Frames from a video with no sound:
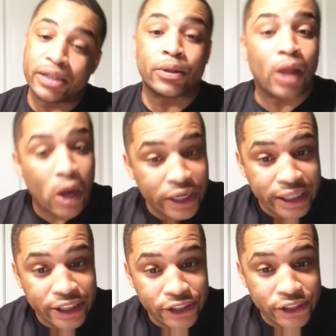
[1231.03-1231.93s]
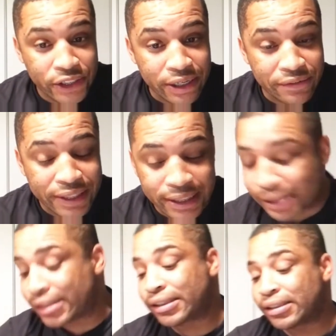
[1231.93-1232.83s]
we no longer need your
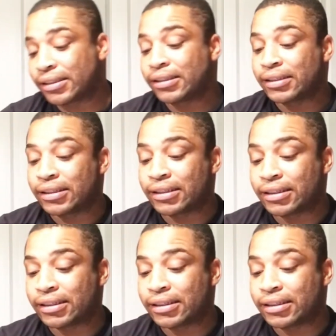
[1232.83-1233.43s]
services.